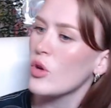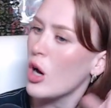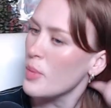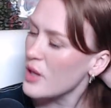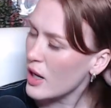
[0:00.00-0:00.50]

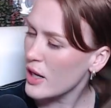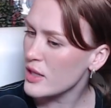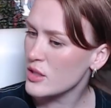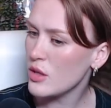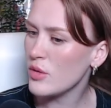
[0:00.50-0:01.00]
I'll be the
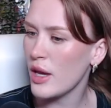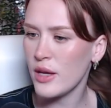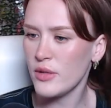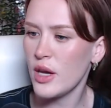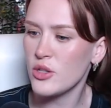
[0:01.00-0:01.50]
highest.
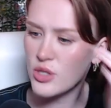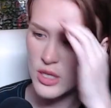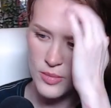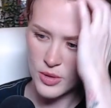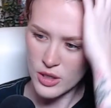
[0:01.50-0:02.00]
Okay, yeah, just
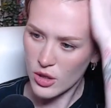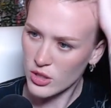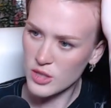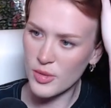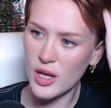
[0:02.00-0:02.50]
keep putting
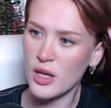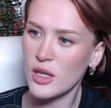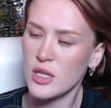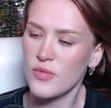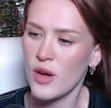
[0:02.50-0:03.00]
cards in my hand.
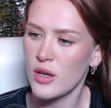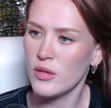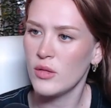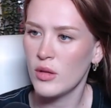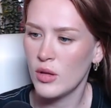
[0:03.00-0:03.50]
That's fine.
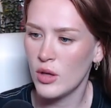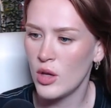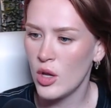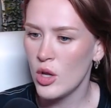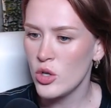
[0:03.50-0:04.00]

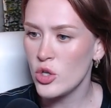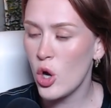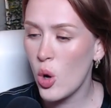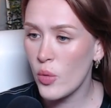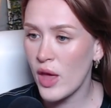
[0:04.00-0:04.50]

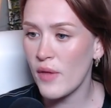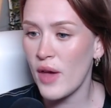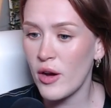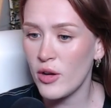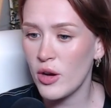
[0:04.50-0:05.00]
No, they have
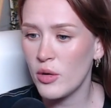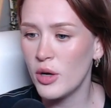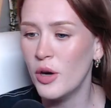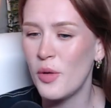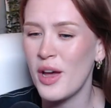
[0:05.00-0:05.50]
arrow.
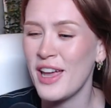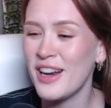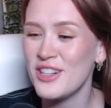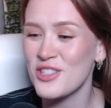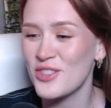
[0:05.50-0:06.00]
Wait,
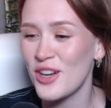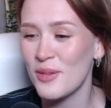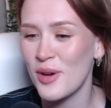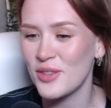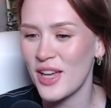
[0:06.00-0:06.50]
I just thought
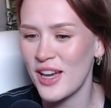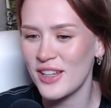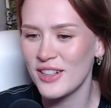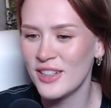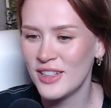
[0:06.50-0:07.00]
about
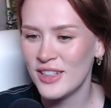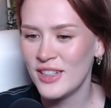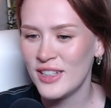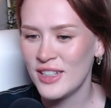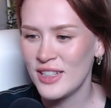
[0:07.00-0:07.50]
that.
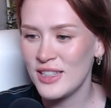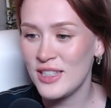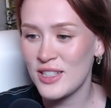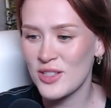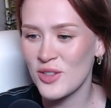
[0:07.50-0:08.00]

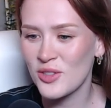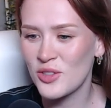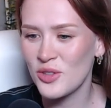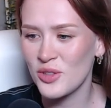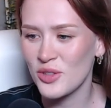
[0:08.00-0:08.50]
This is not
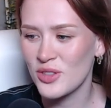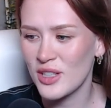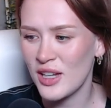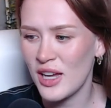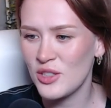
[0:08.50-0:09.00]
good.
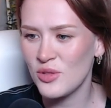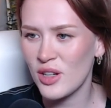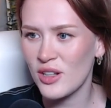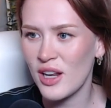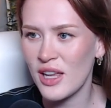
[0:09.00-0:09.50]
I do
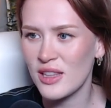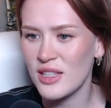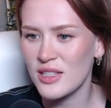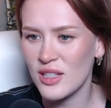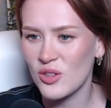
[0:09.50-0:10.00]
not like
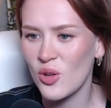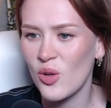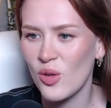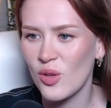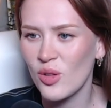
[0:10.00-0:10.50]
this at
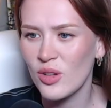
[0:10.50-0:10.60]
all.